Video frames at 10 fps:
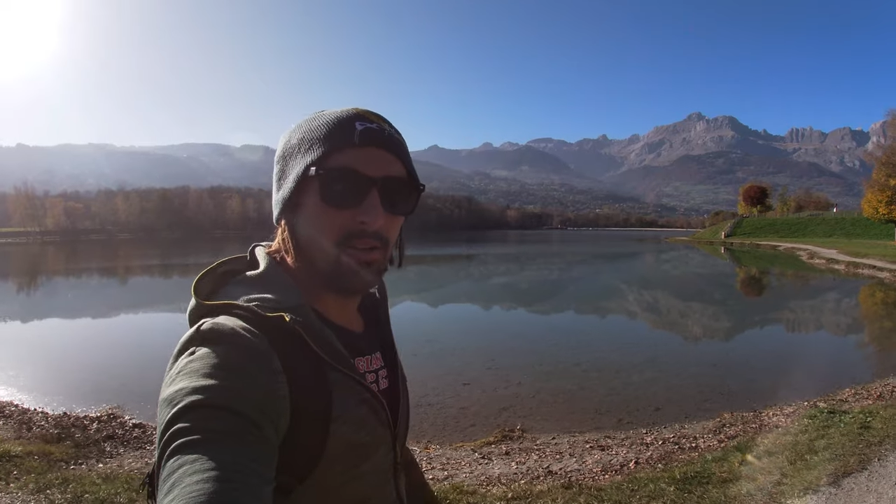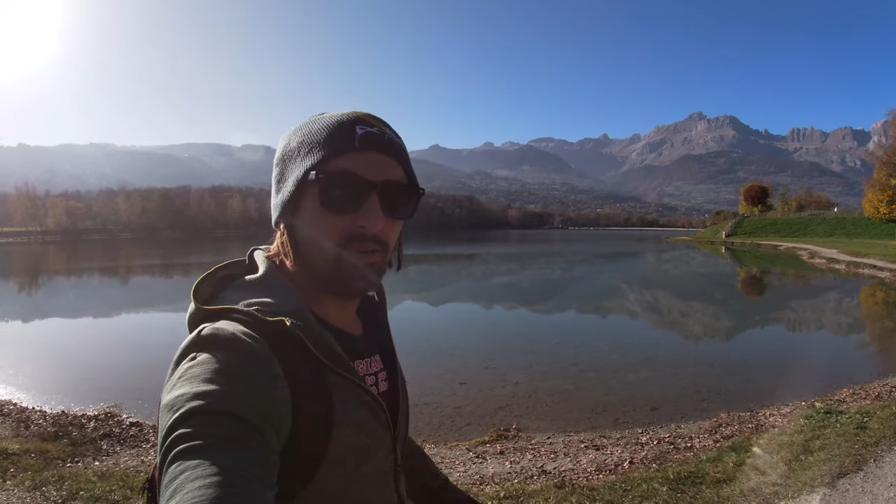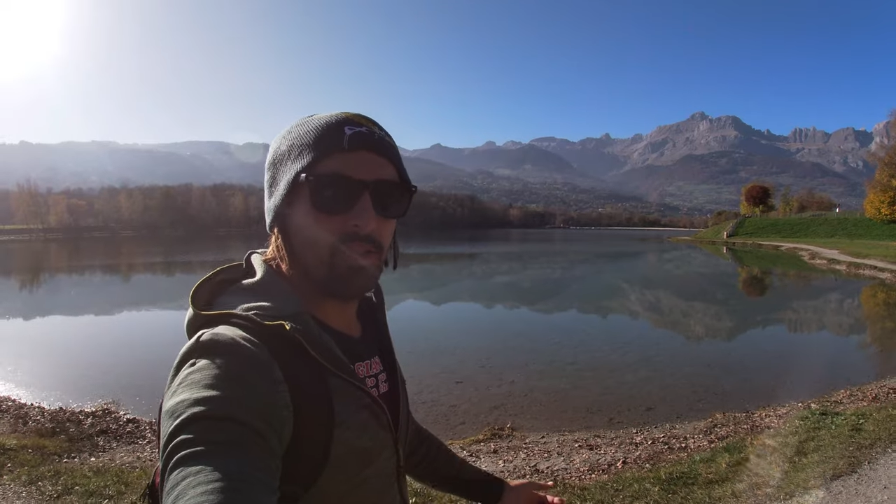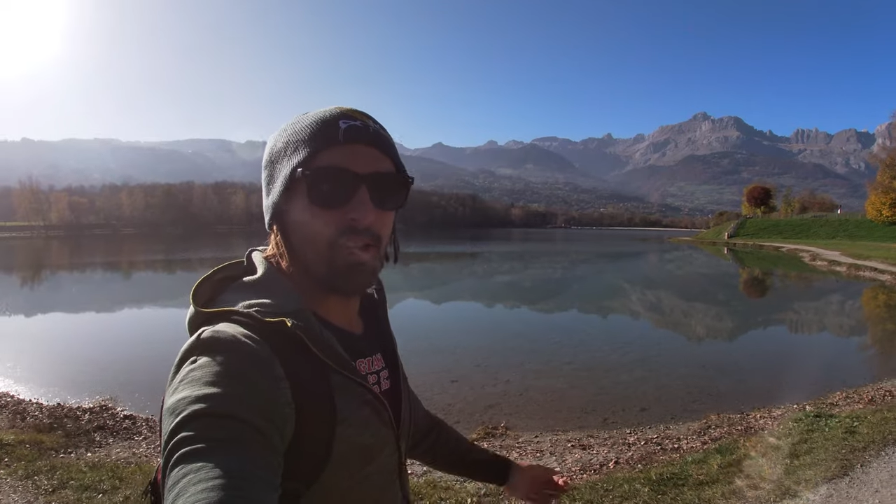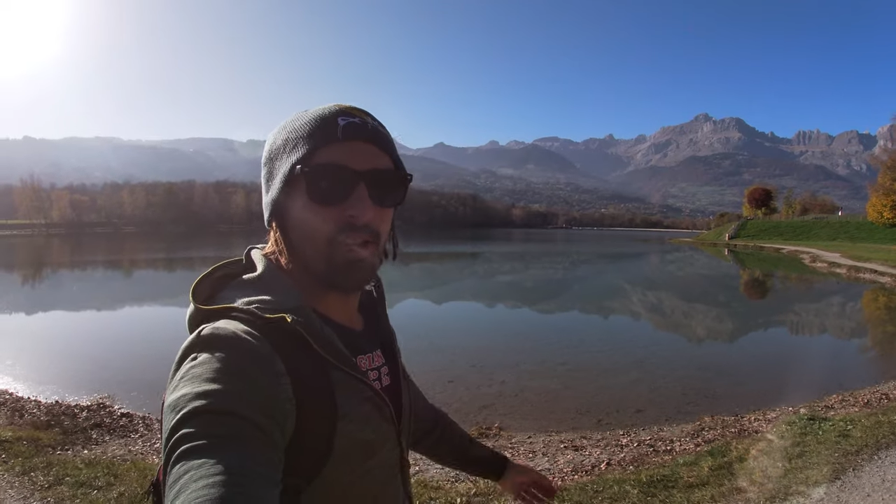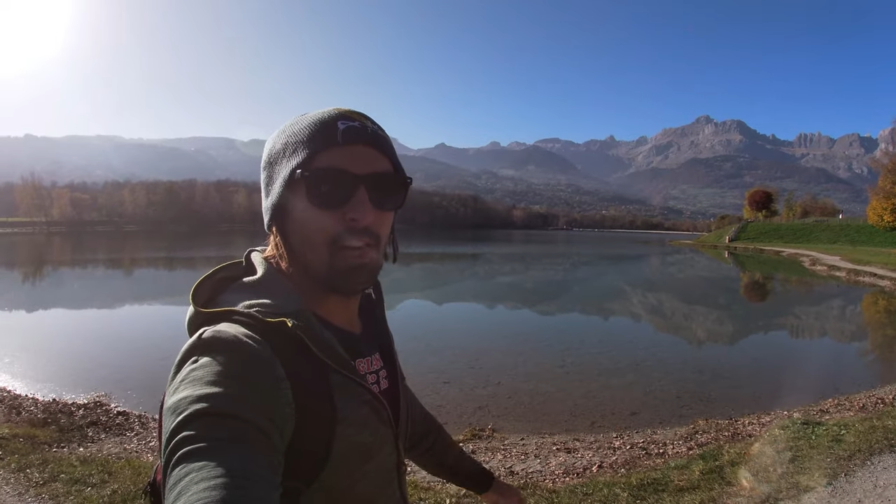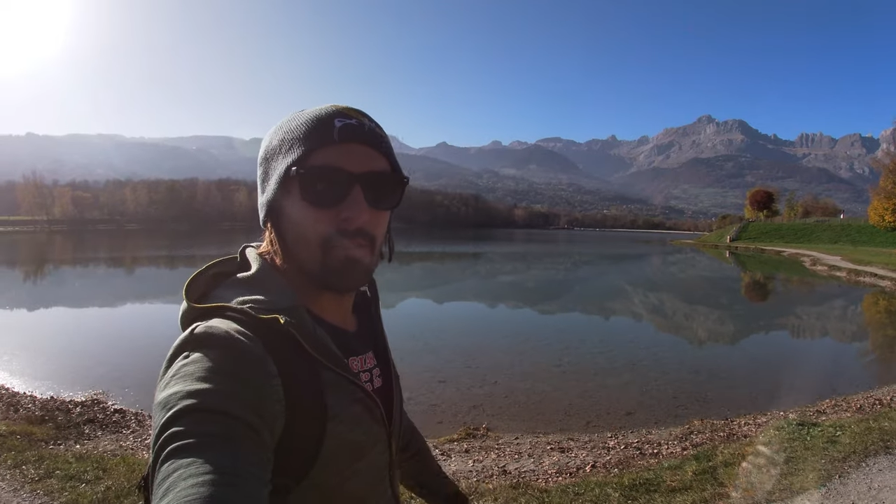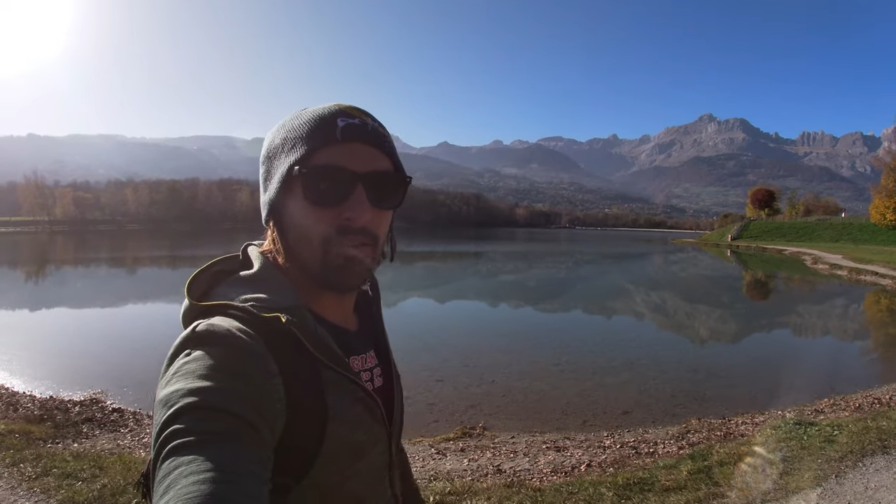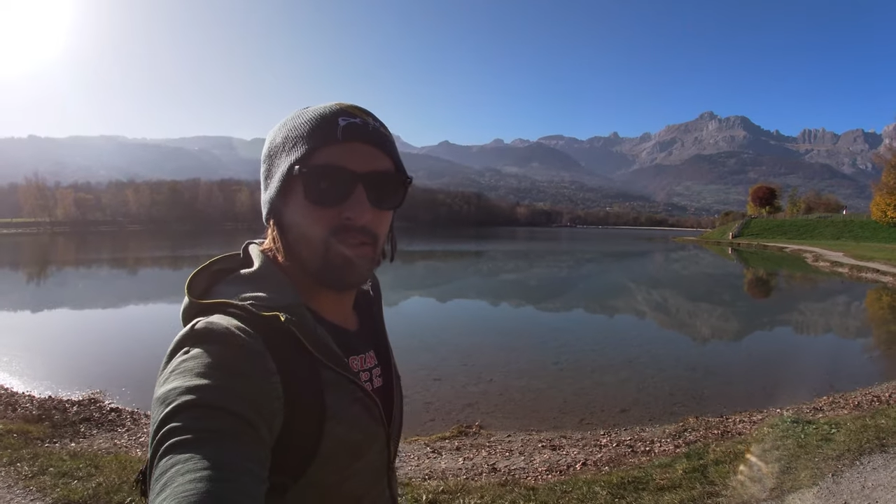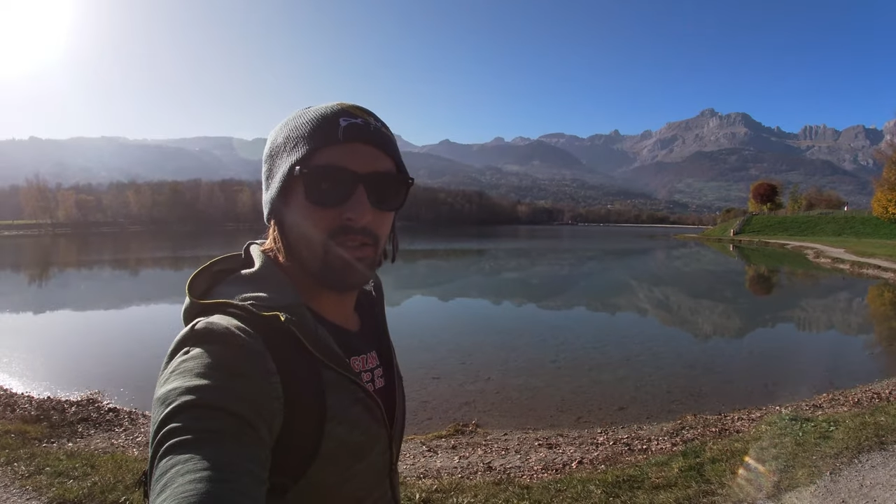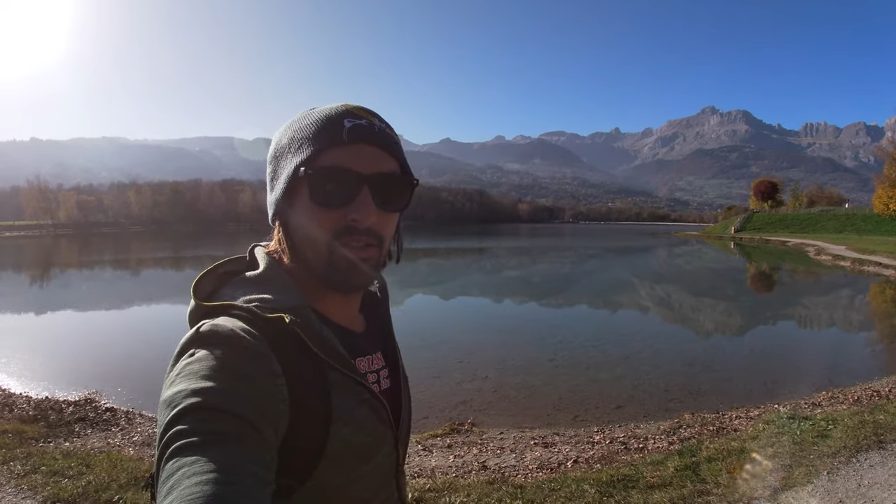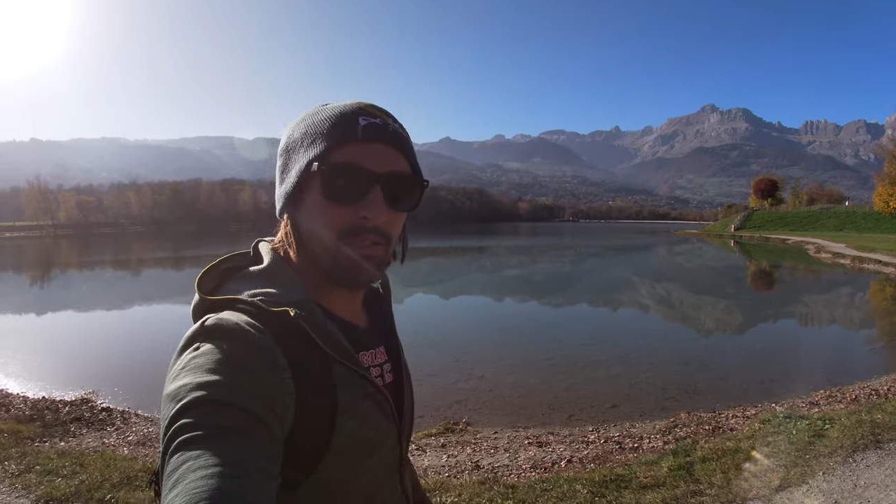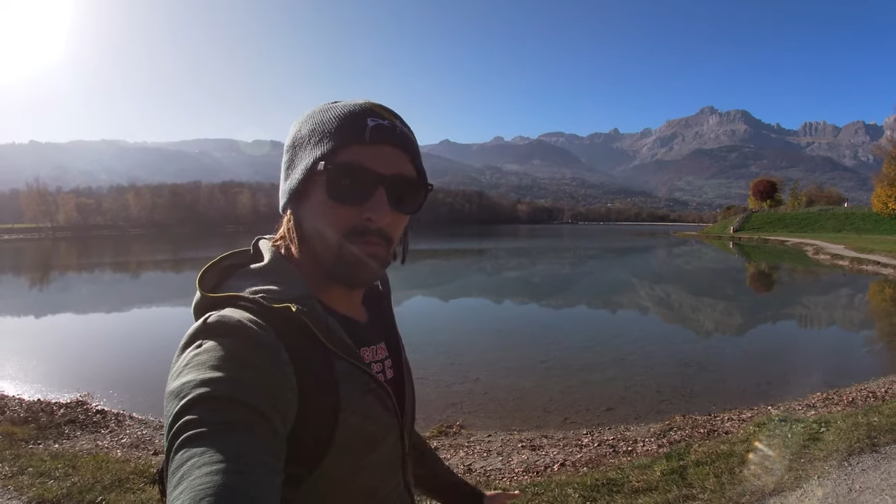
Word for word: all the other high mountain